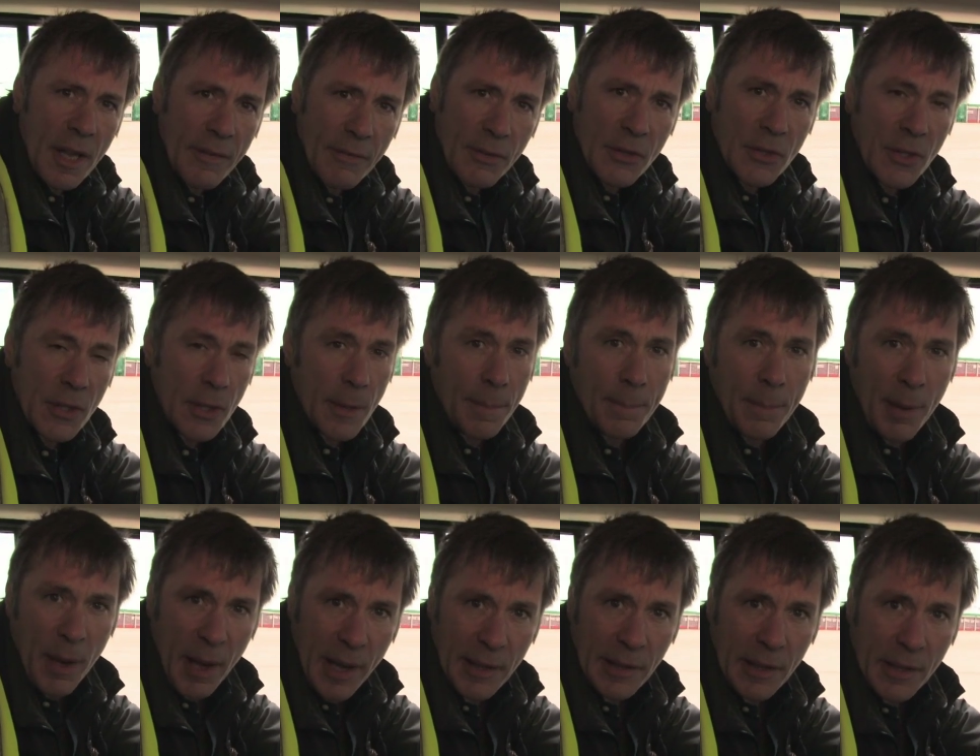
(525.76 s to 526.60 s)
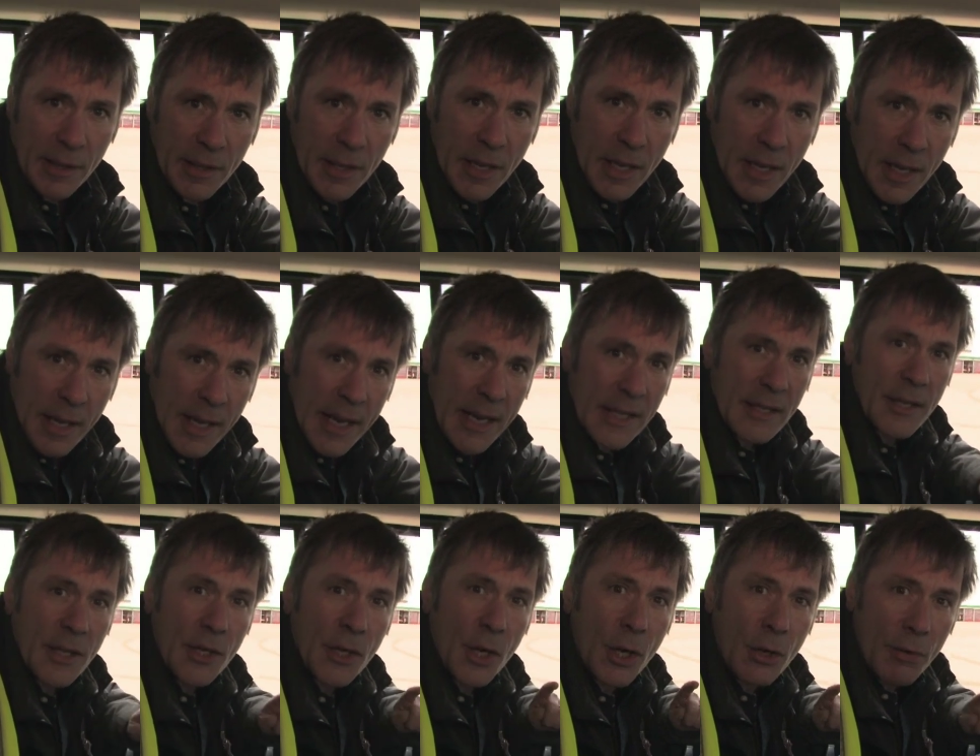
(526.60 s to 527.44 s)
given to the pilot
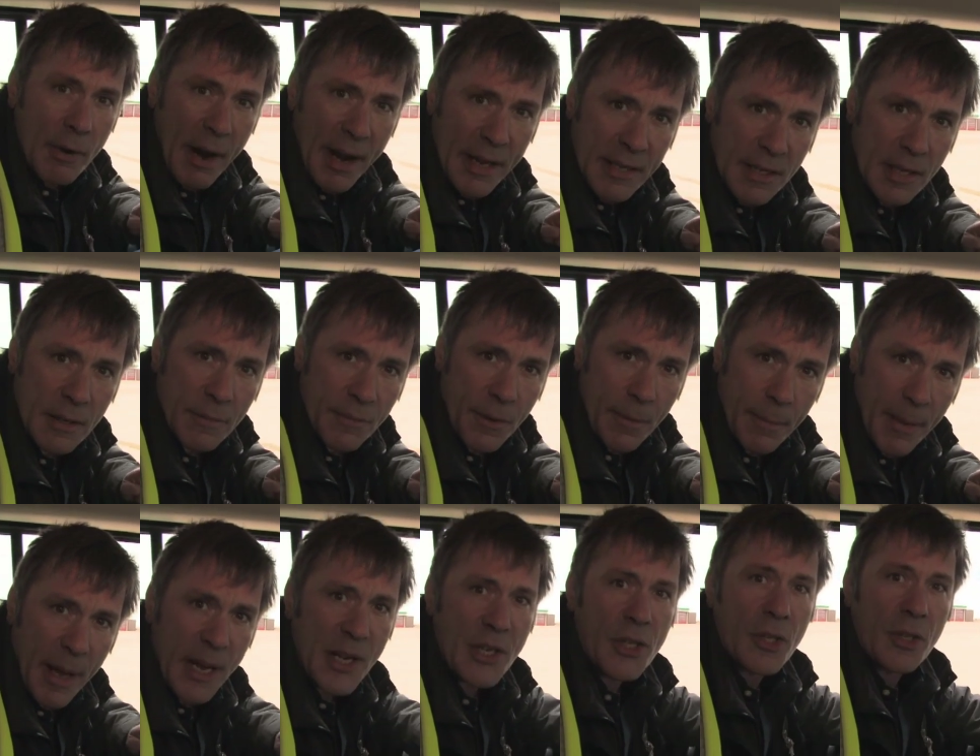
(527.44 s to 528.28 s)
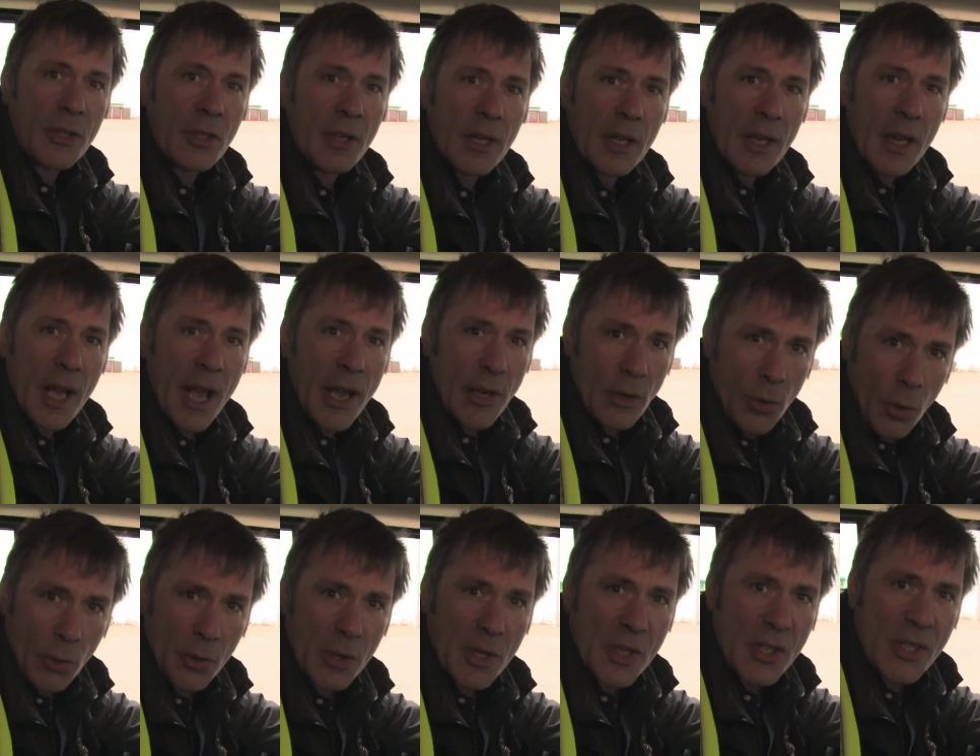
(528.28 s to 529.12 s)
is the correct information in
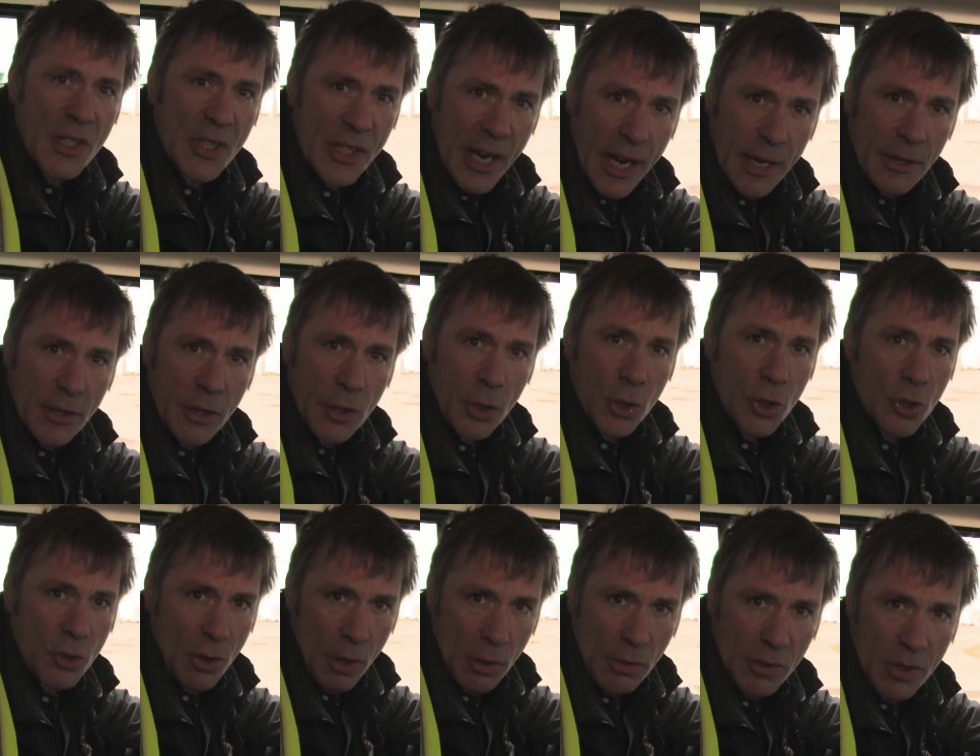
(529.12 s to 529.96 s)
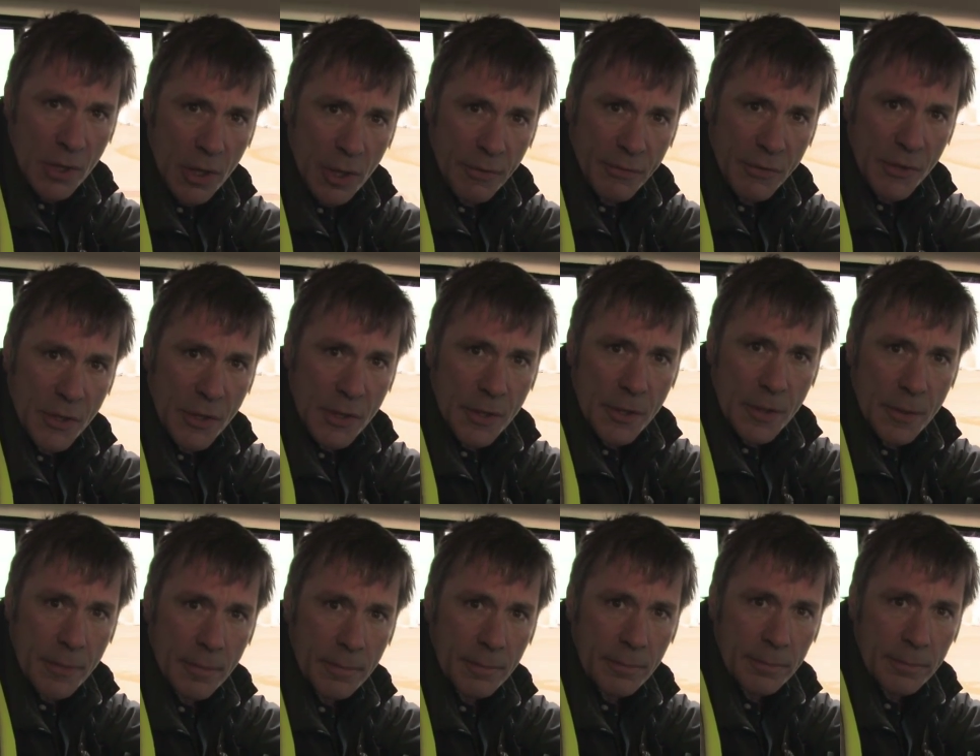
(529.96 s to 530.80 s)
order to set the control surfaces.